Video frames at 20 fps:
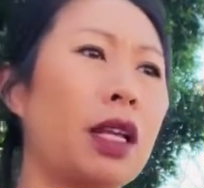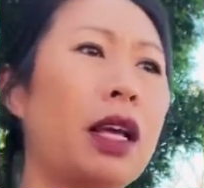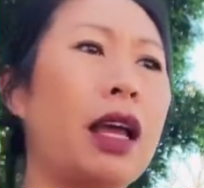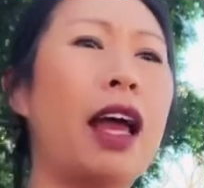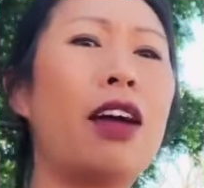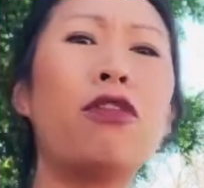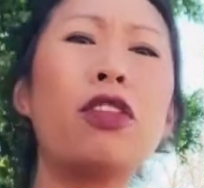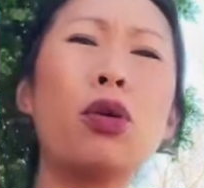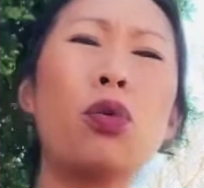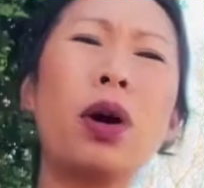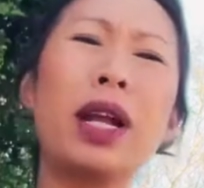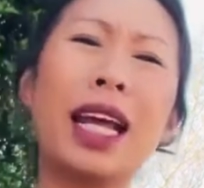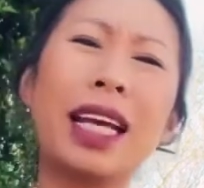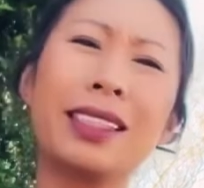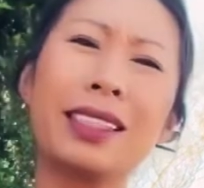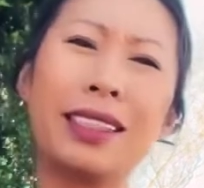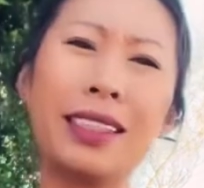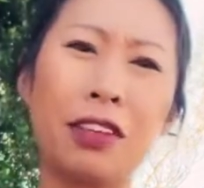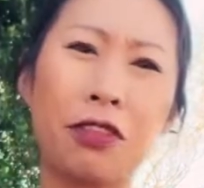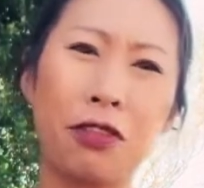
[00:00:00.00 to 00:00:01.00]
Everyone
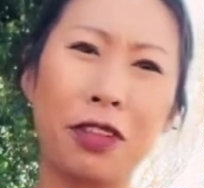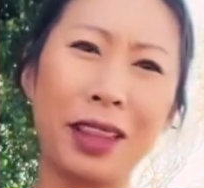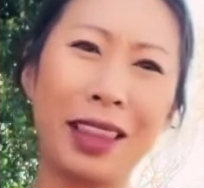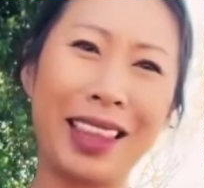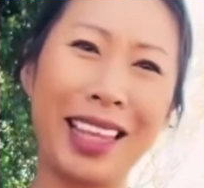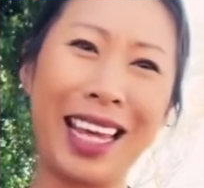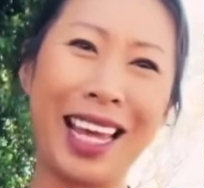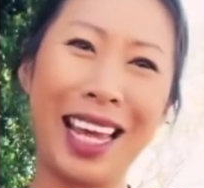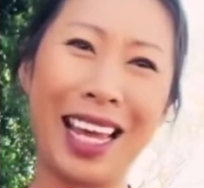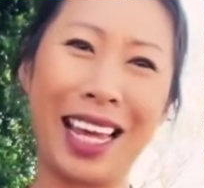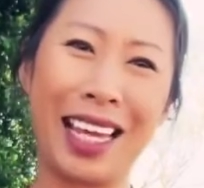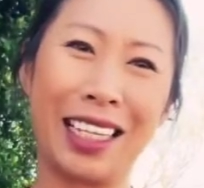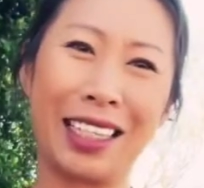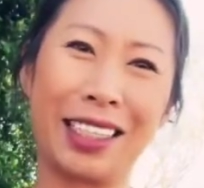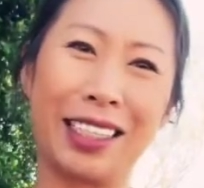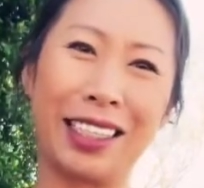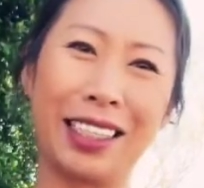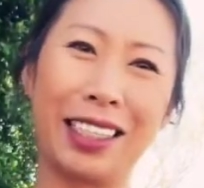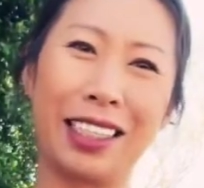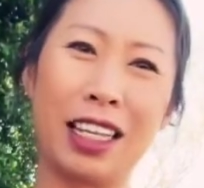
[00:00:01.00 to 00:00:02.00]
has different
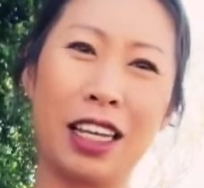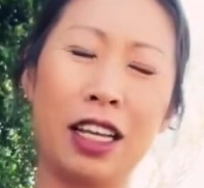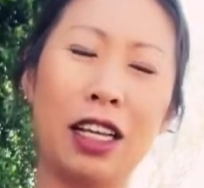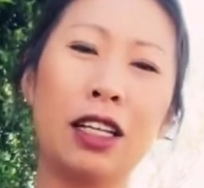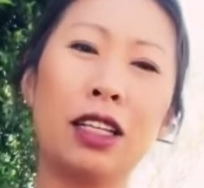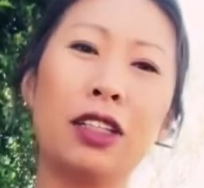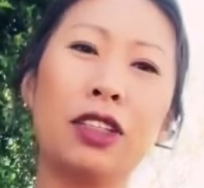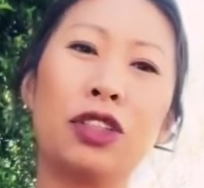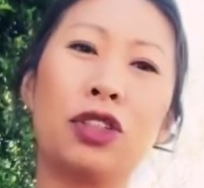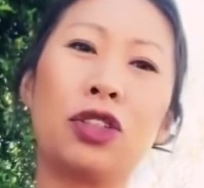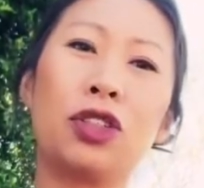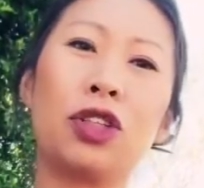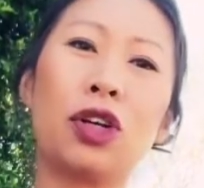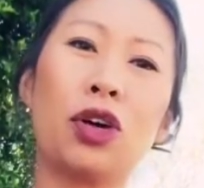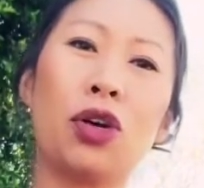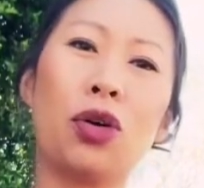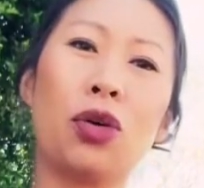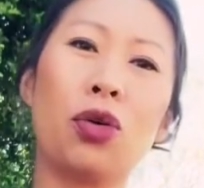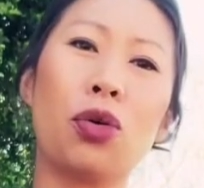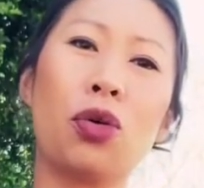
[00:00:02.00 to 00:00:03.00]
things.
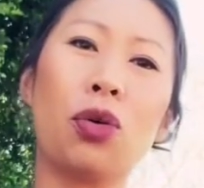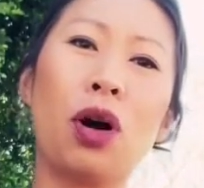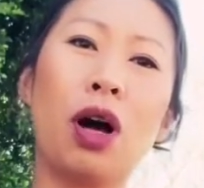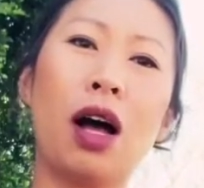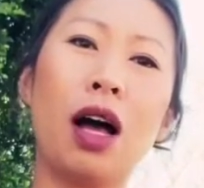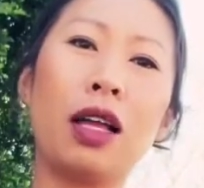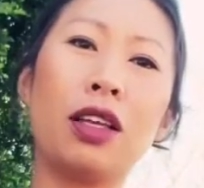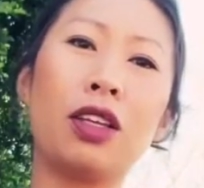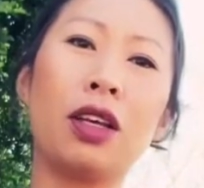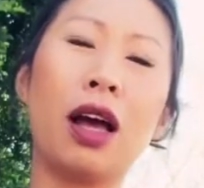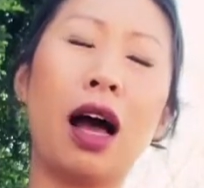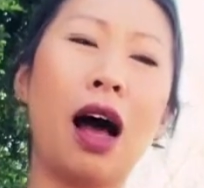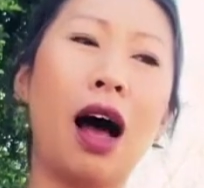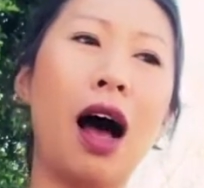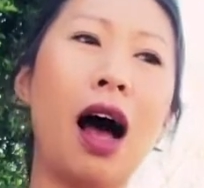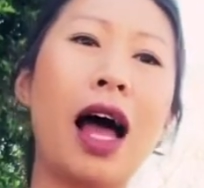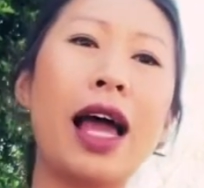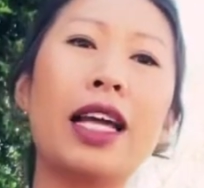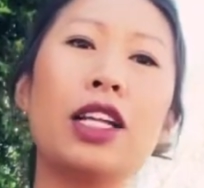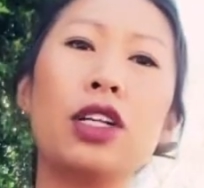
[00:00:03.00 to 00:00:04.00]
So
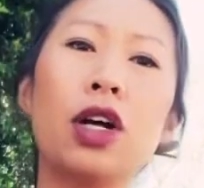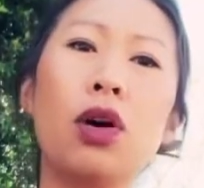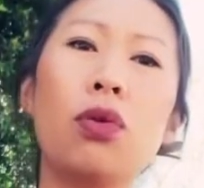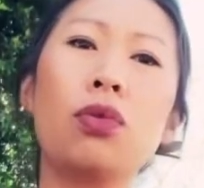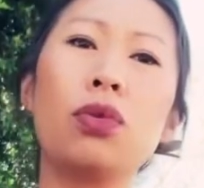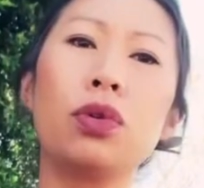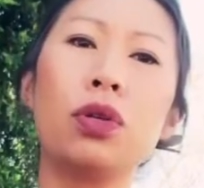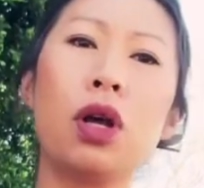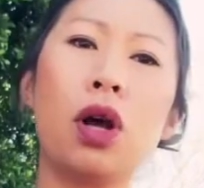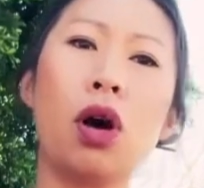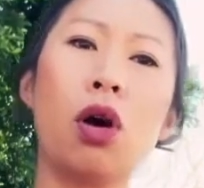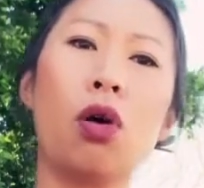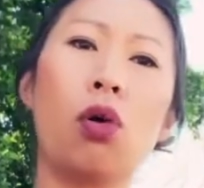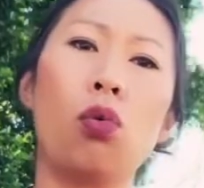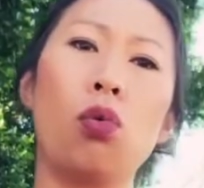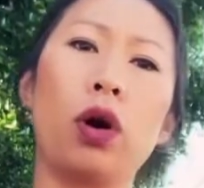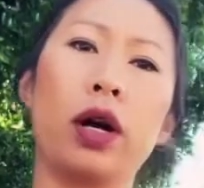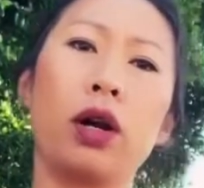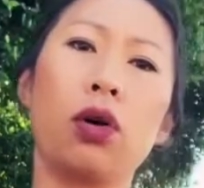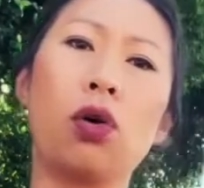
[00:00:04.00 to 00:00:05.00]
I don't know
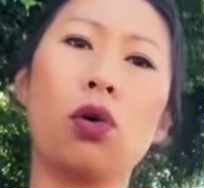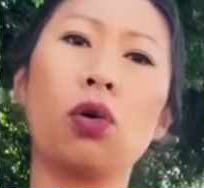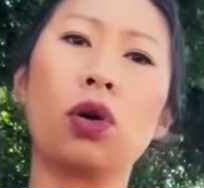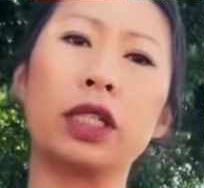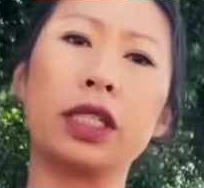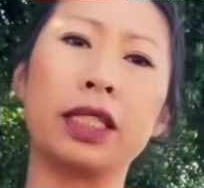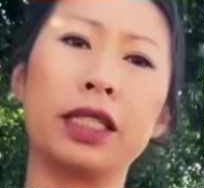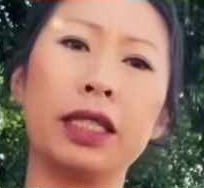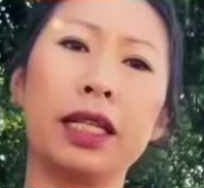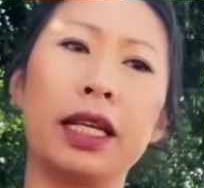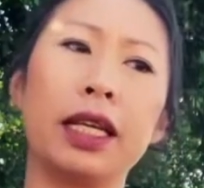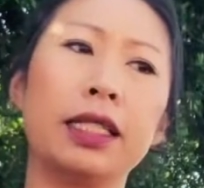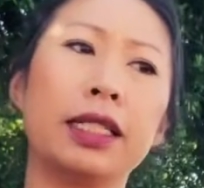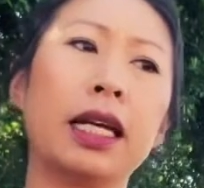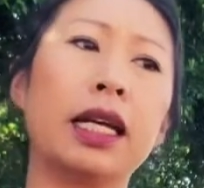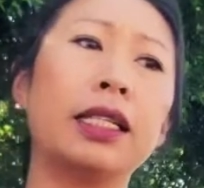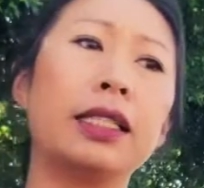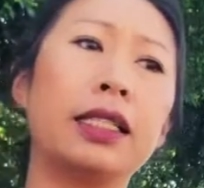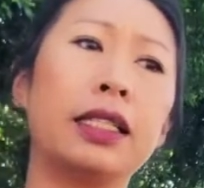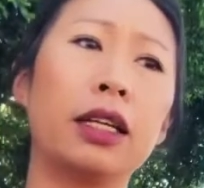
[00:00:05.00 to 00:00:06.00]
what a horse
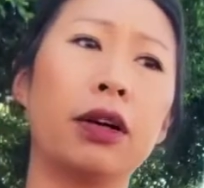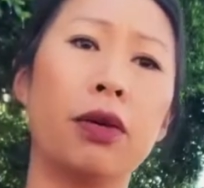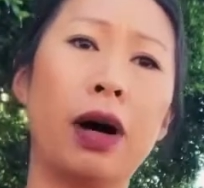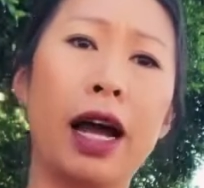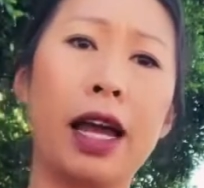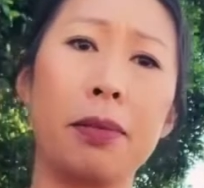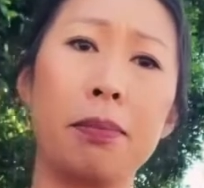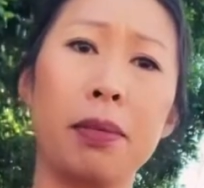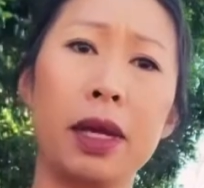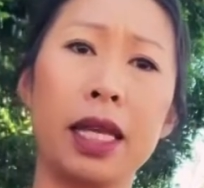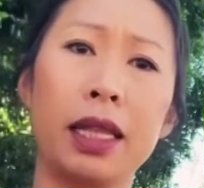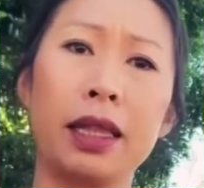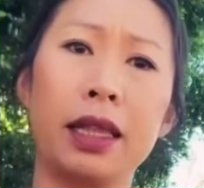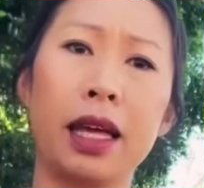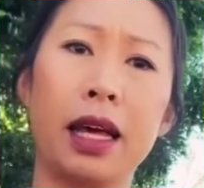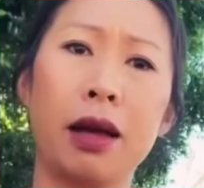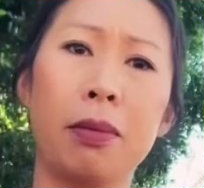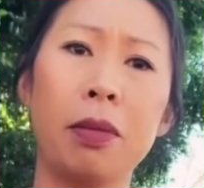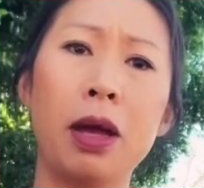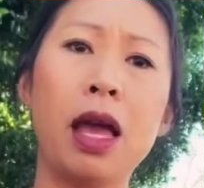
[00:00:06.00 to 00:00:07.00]
needs until I meet
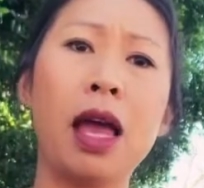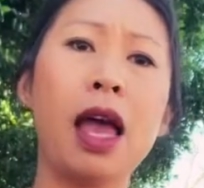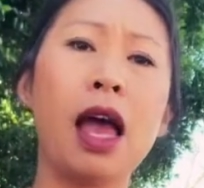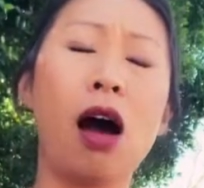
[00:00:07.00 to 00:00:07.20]
them.